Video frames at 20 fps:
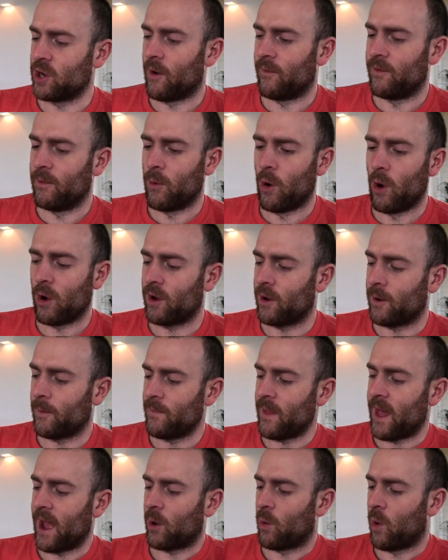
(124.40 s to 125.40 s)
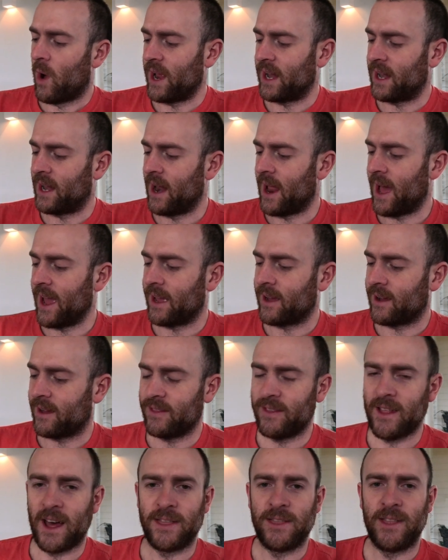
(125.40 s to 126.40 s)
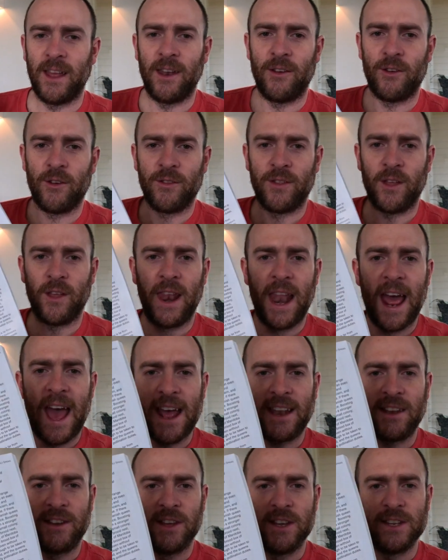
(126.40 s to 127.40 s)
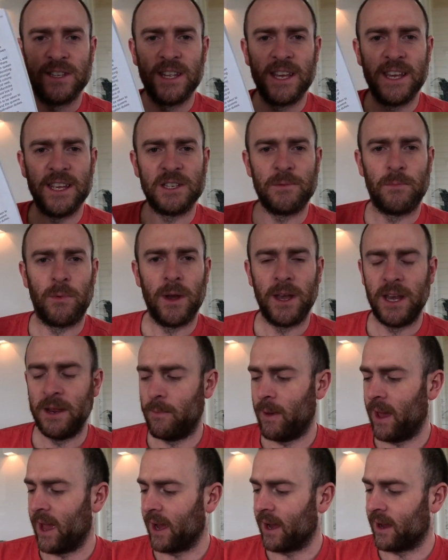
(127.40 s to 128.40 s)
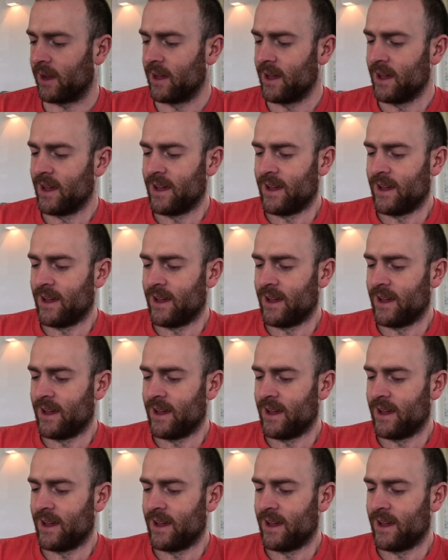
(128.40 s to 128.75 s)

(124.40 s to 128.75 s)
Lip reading: of the book, I quite like that the letters is pretty big.